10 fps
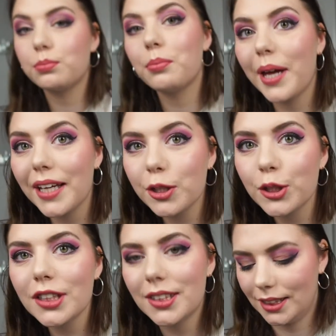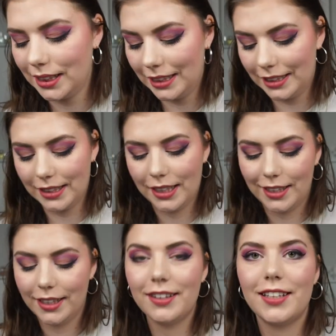you may could see
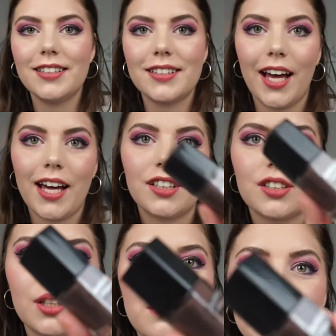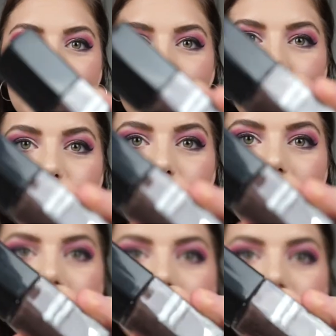this had some silver
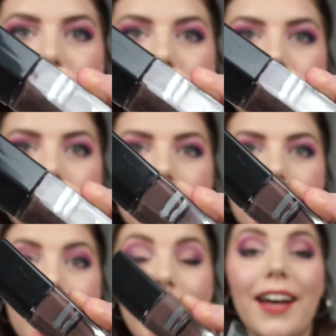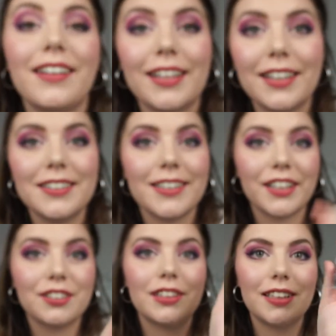markings on it and that is
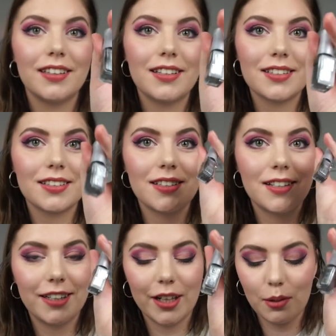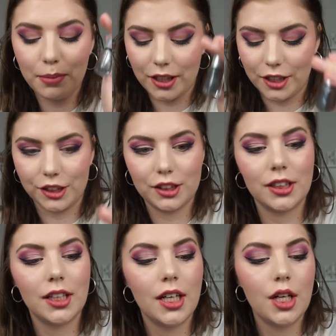actually this nail polish
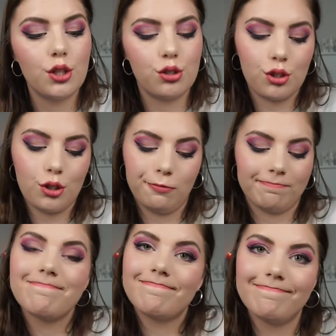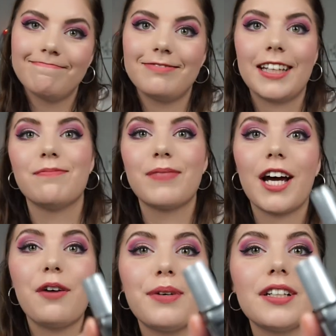so
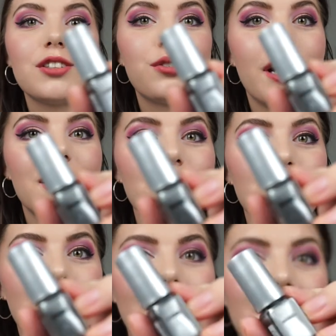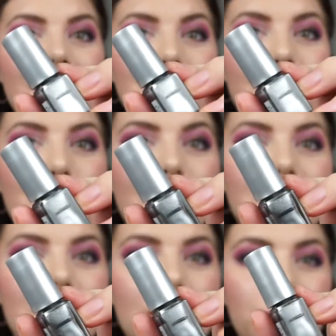I've been trying to mark my
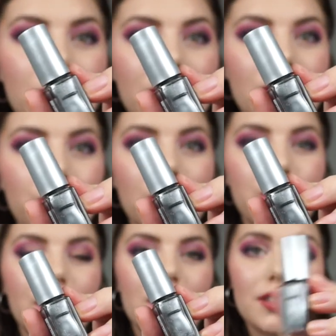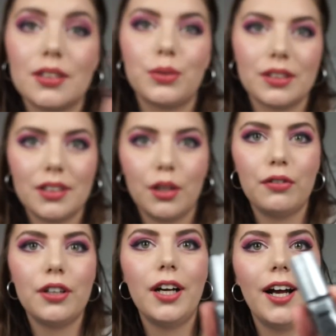polishes with this one because it was
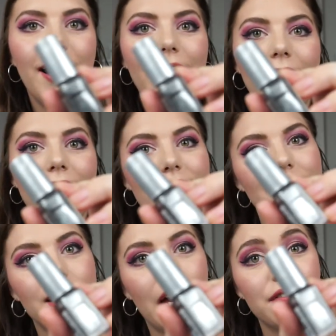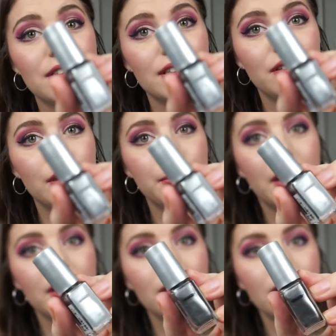silver and I didn't have a silver
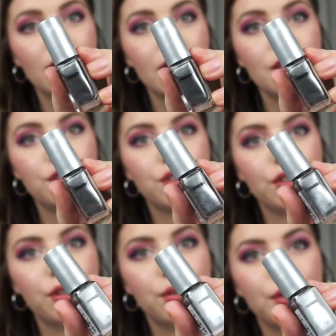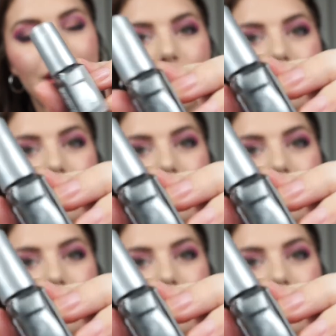marker so yeah